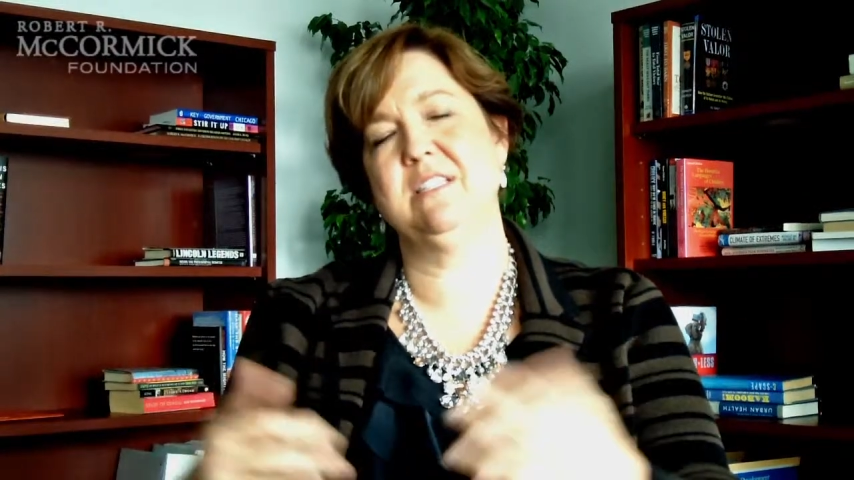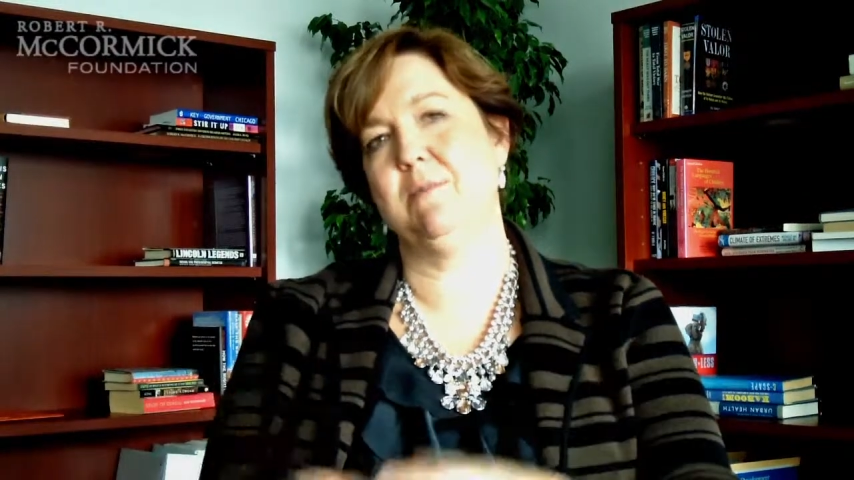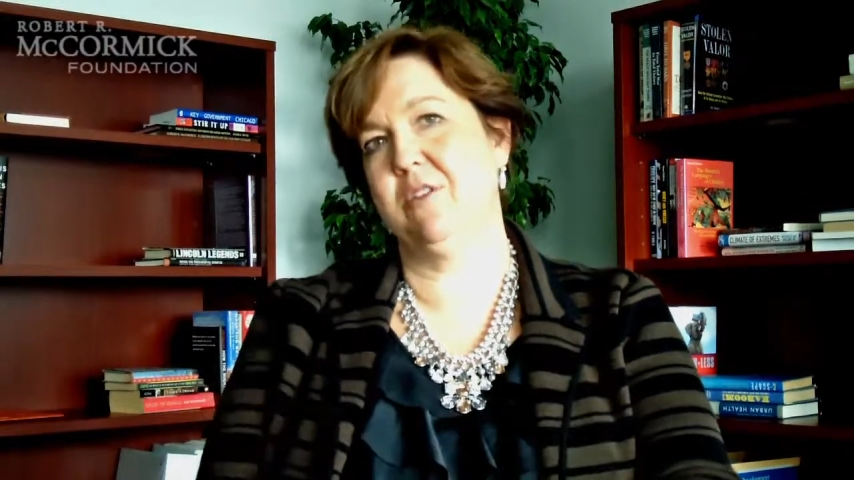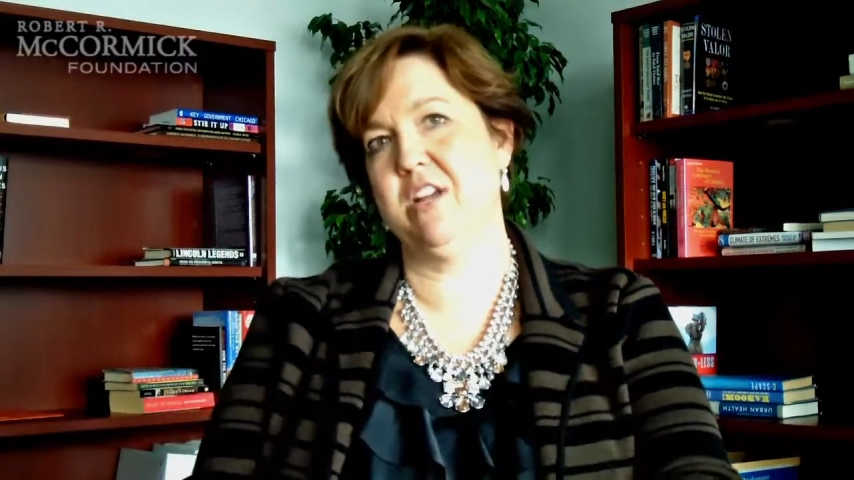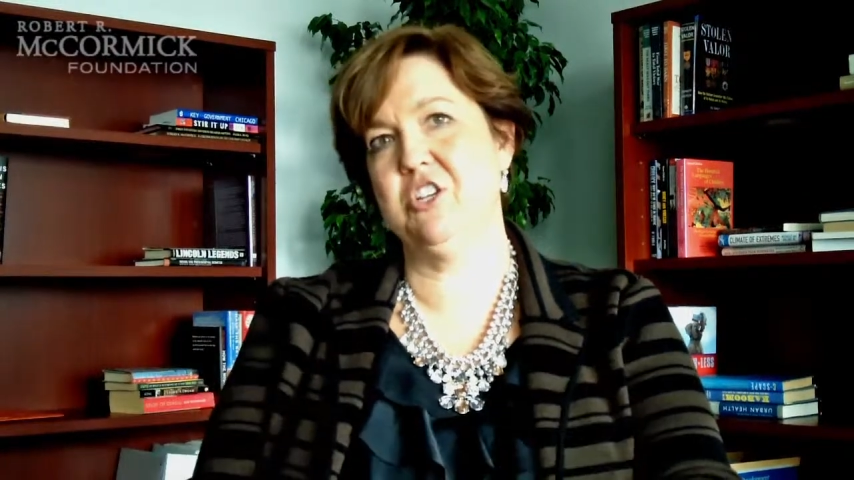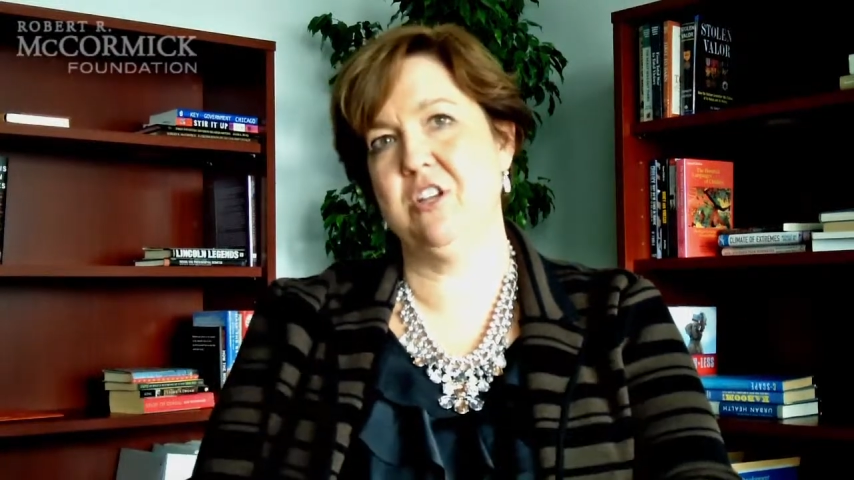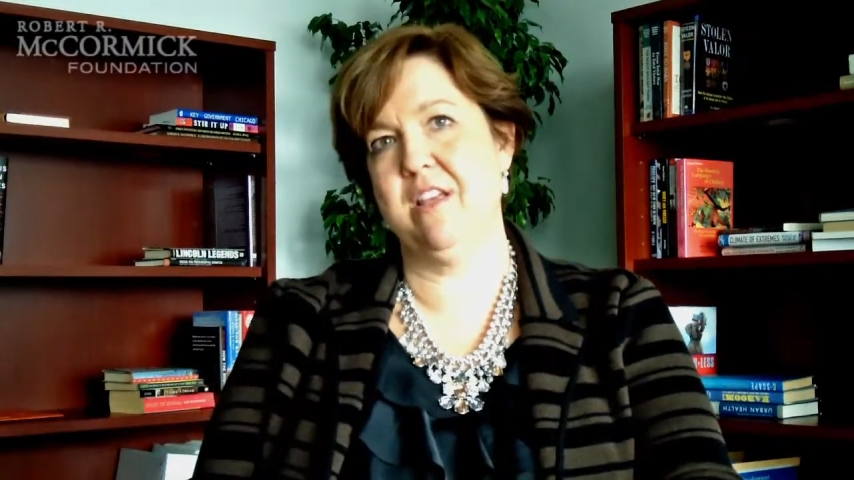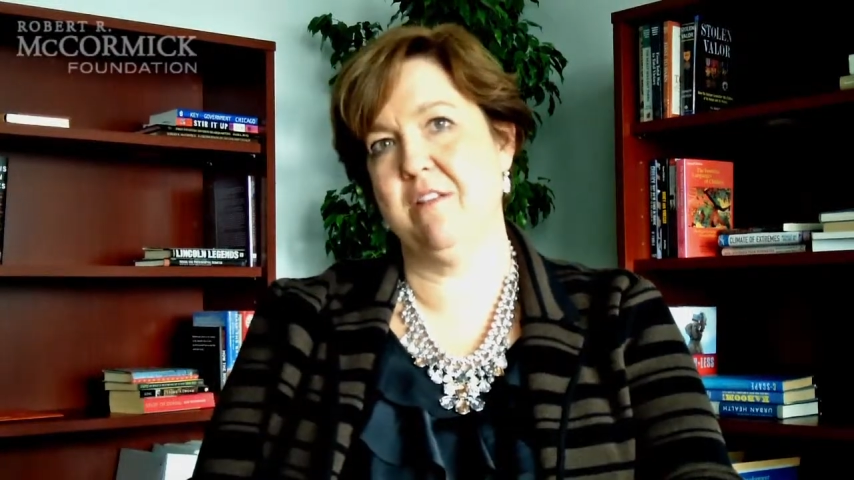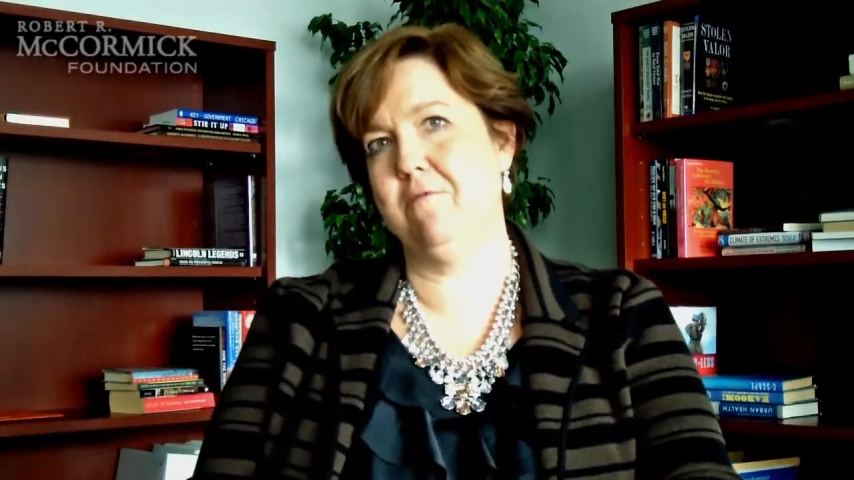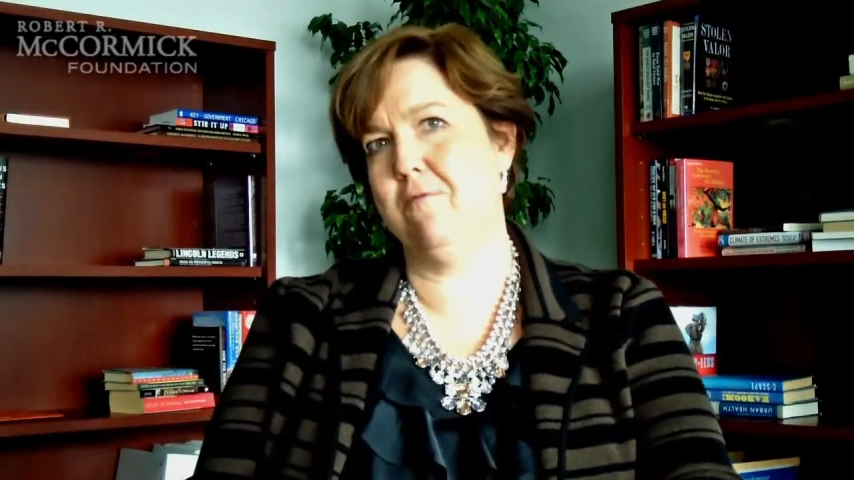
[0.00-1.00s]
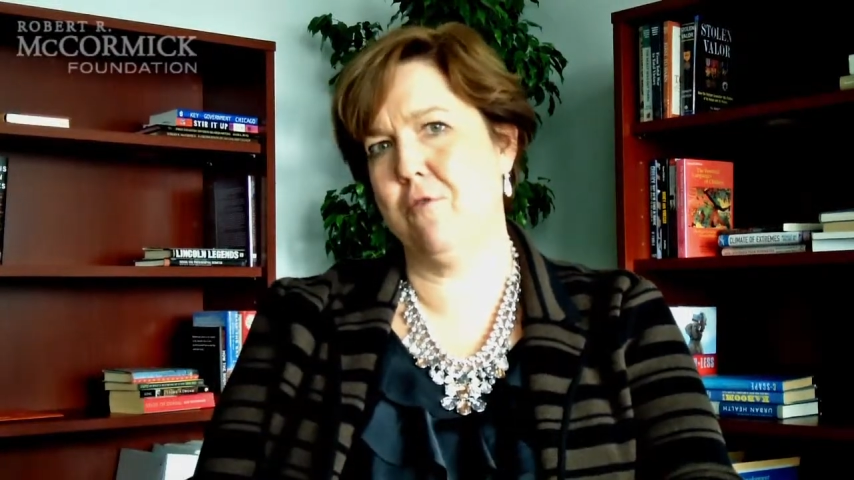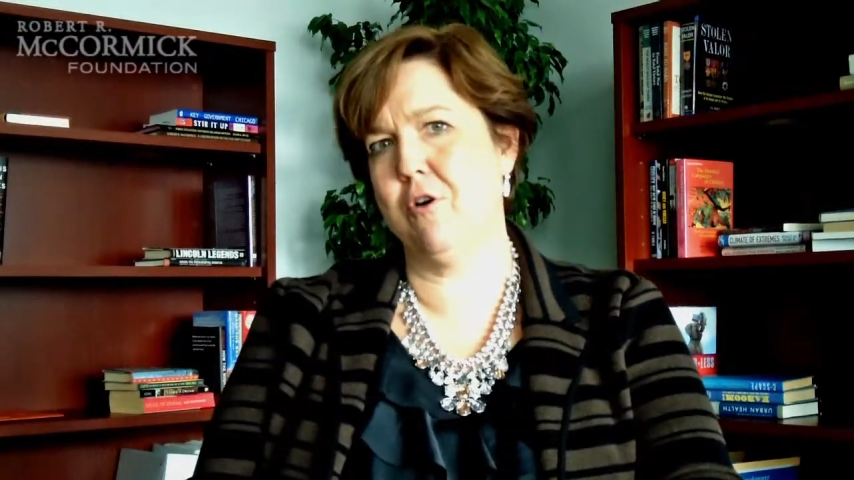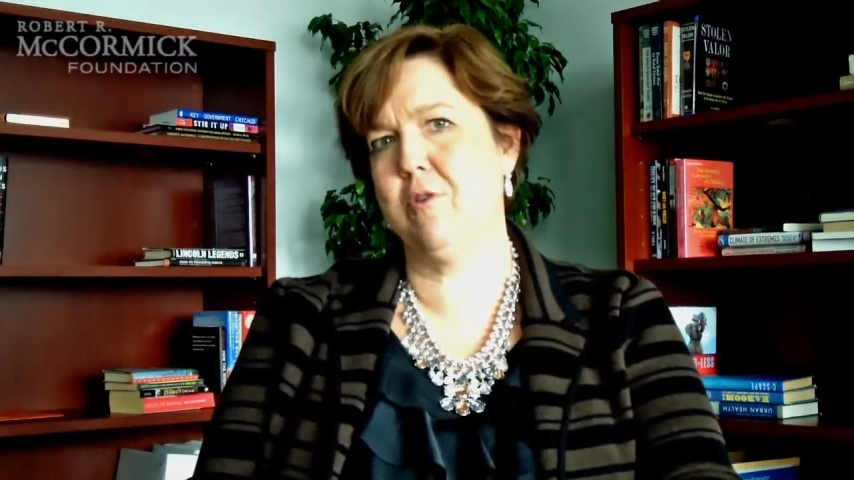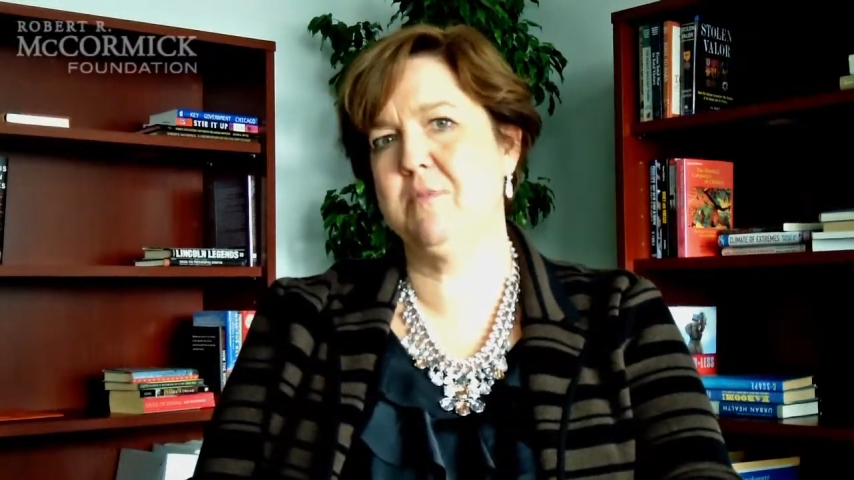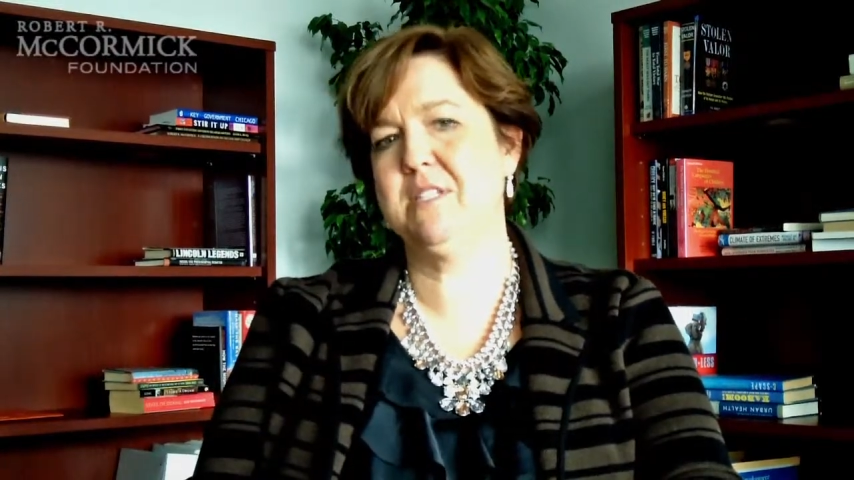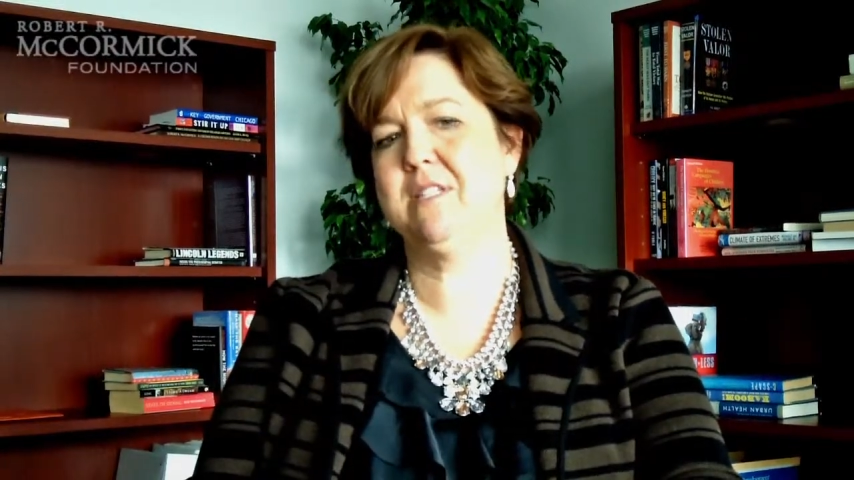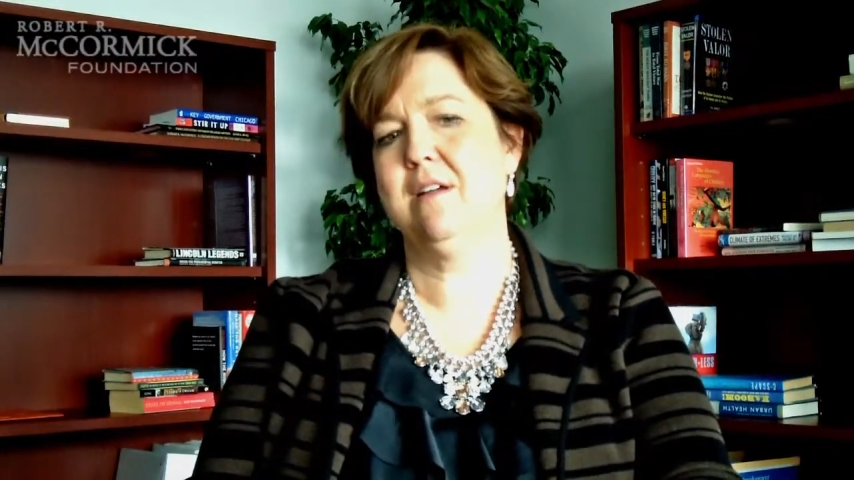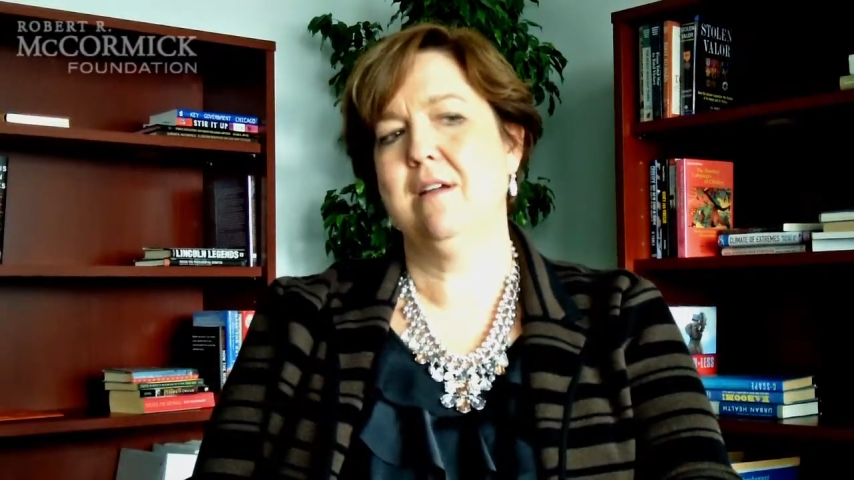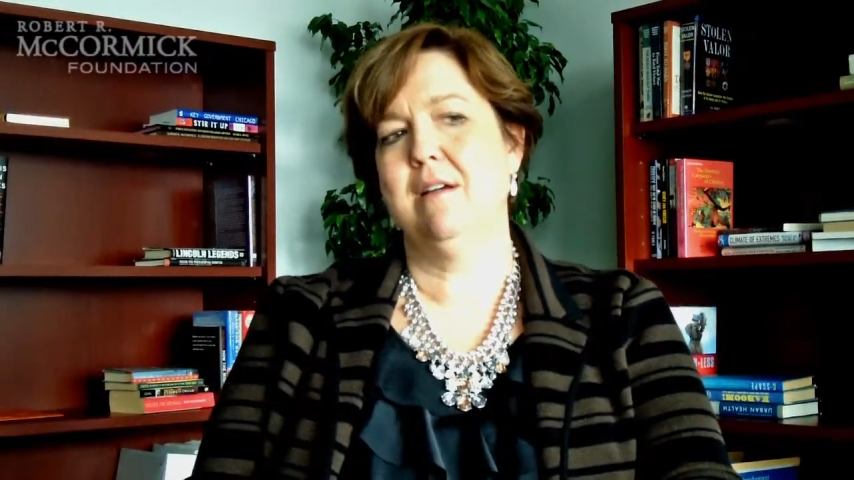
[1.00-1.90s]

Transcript: simulation that informs